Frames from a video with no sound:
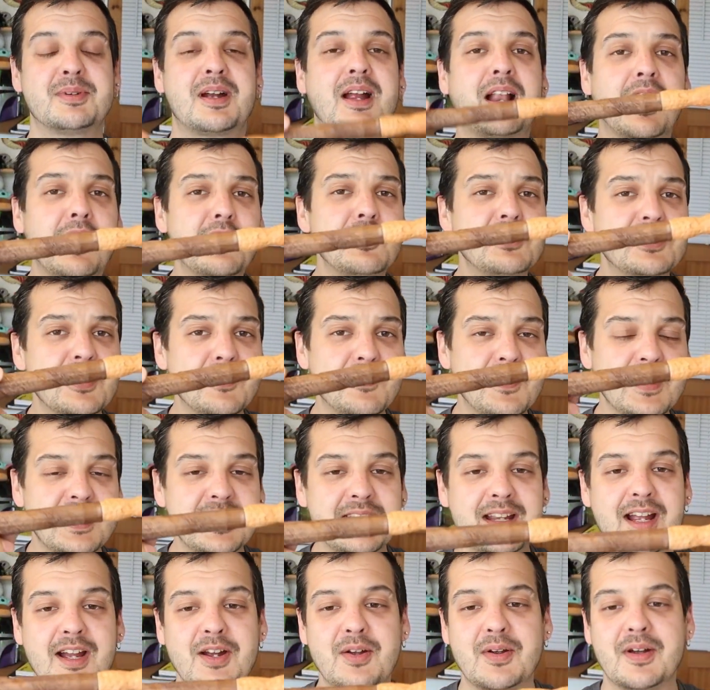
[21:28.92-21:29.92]
closer
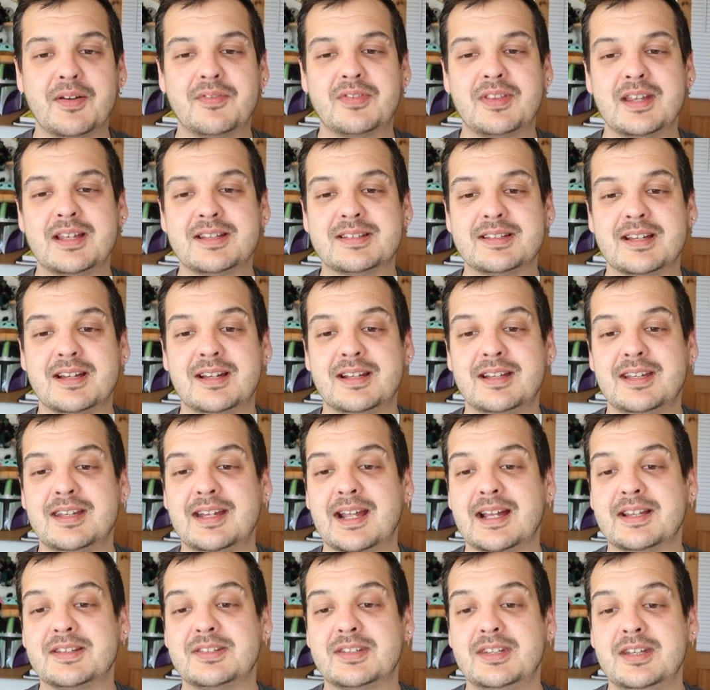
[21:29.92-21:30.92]
video of this at
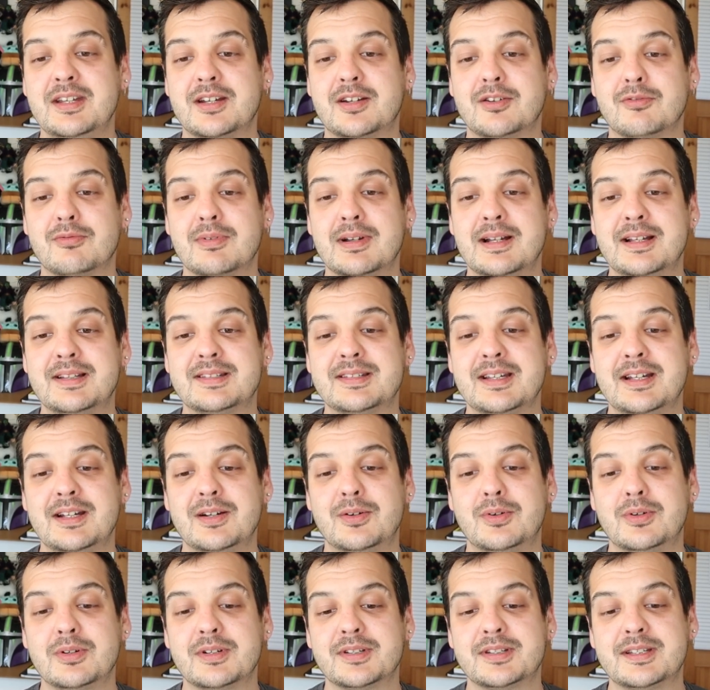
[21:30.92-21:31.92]
the end so you can really
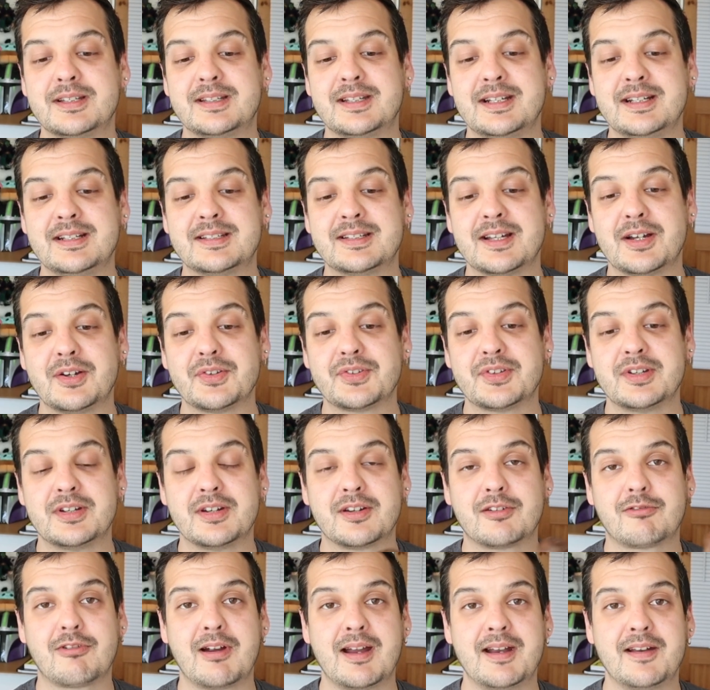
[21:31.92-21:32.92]
see all of the details
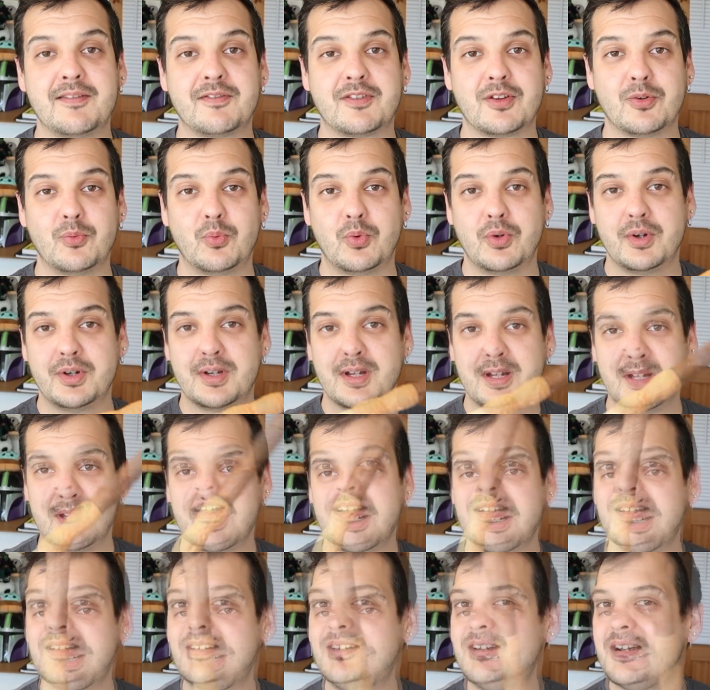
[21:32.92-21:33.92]
and the grain of the wood
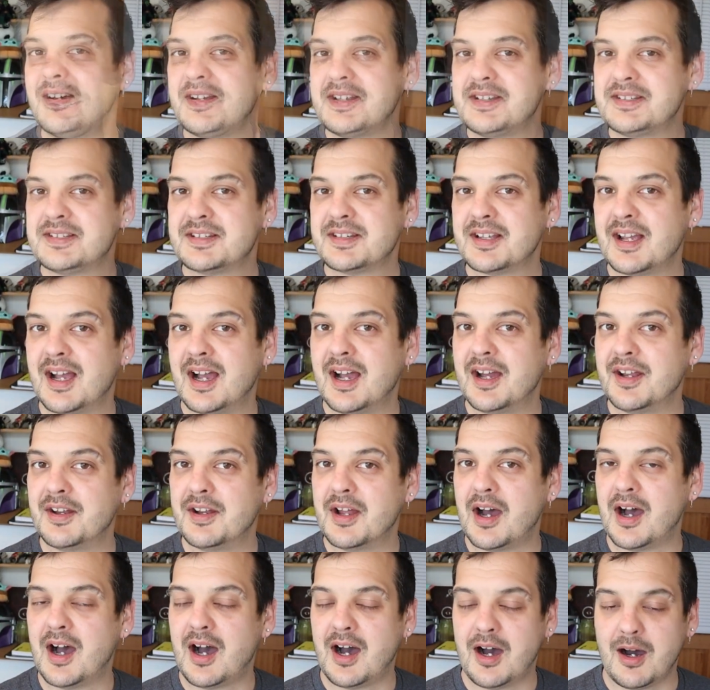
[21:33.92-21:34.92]
nice
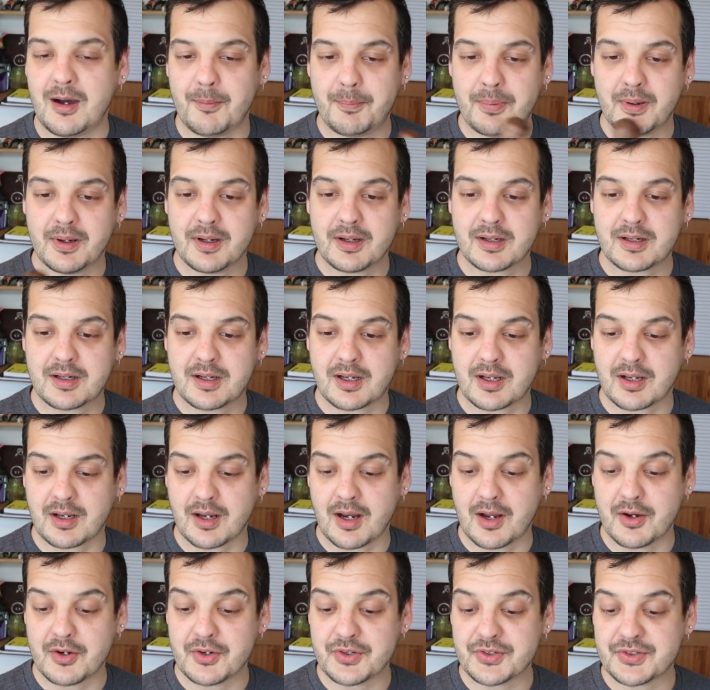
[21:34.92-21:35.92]
and up
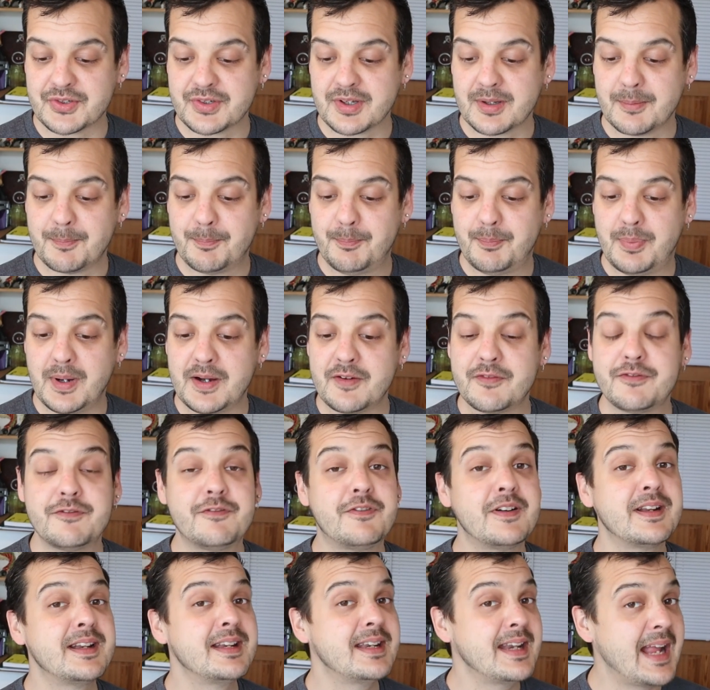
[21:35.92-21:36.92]
close. But
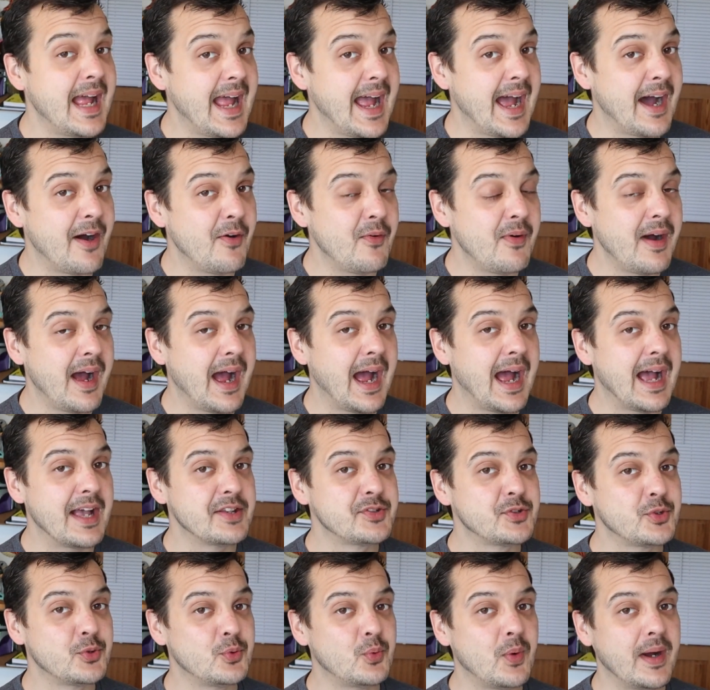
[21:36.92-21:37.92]
for now,
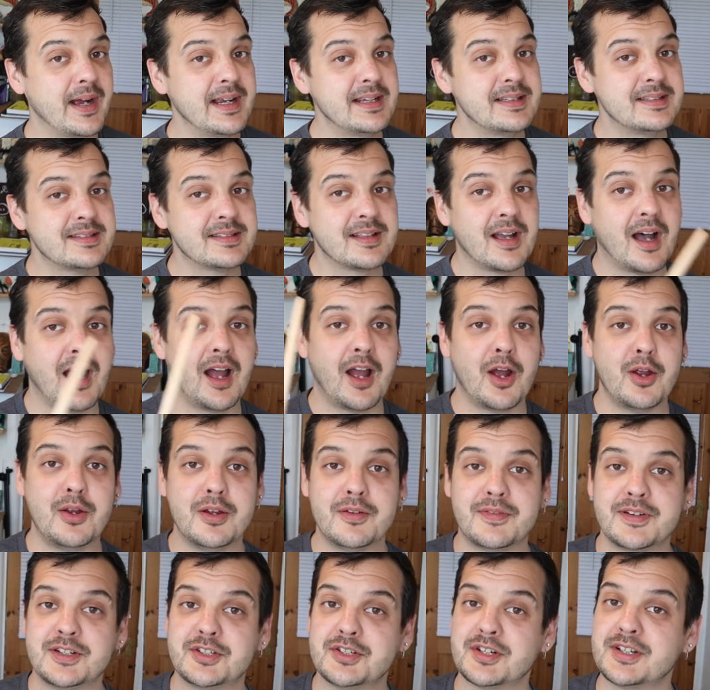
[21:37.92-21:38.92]
as always, I hope
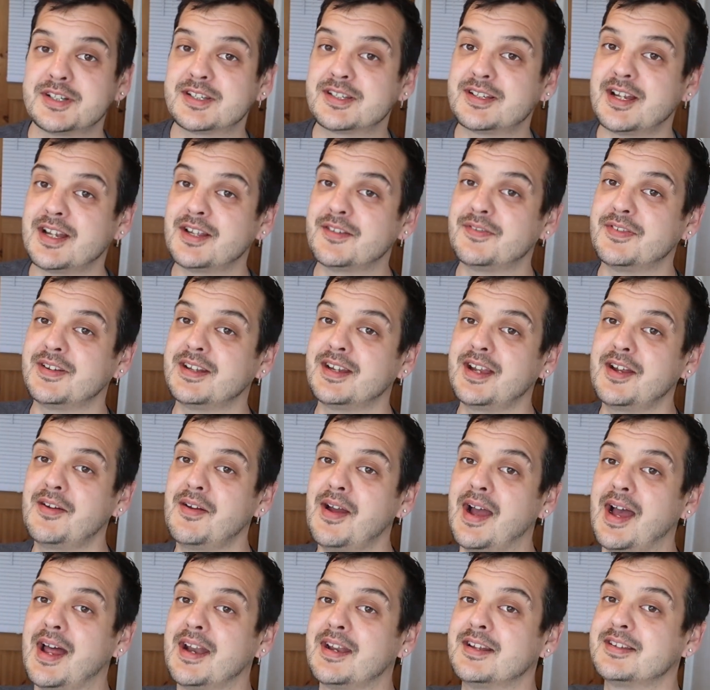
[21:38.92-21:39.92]
you've enjoyed today's
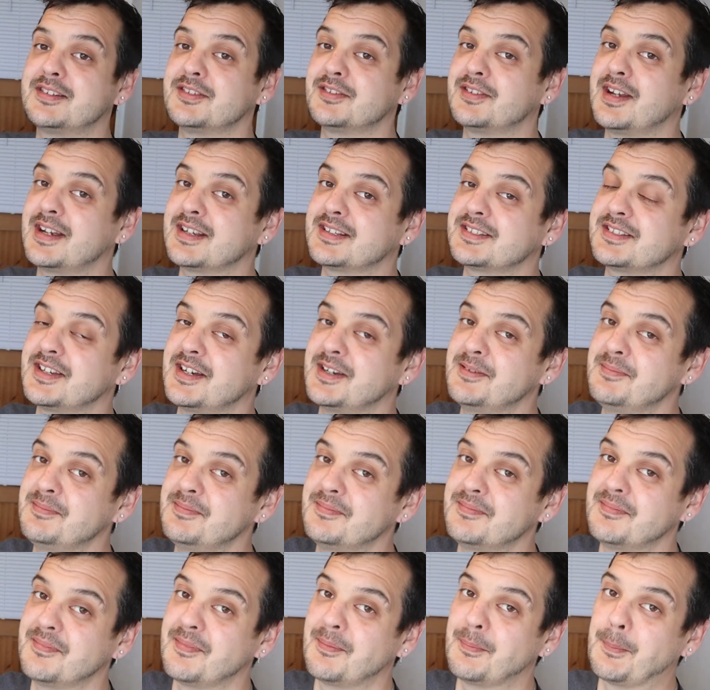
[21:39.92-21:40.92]
video, and until next time,
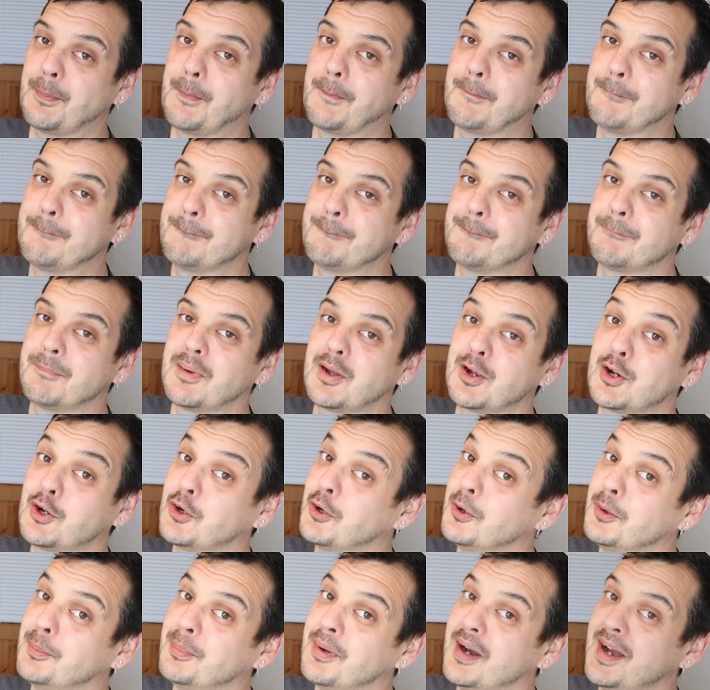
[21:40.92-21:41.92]

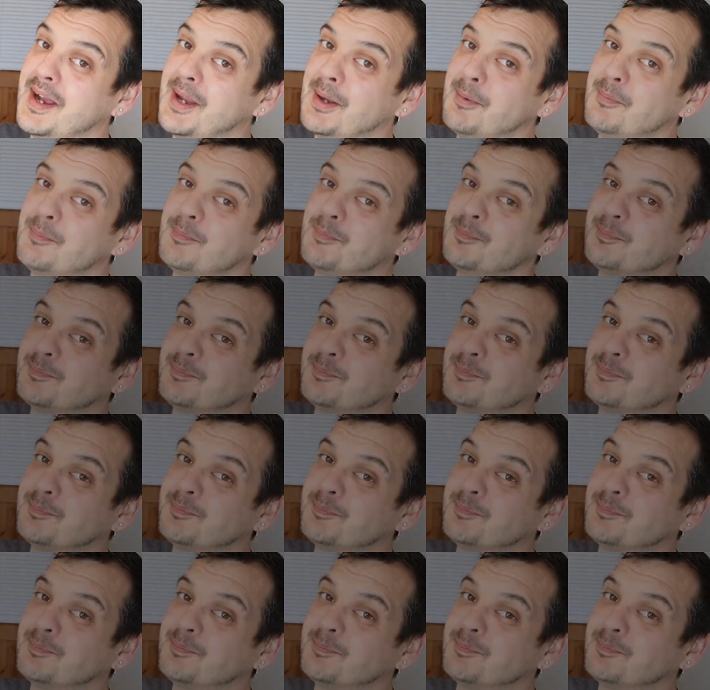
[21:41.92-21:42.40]
goodbye.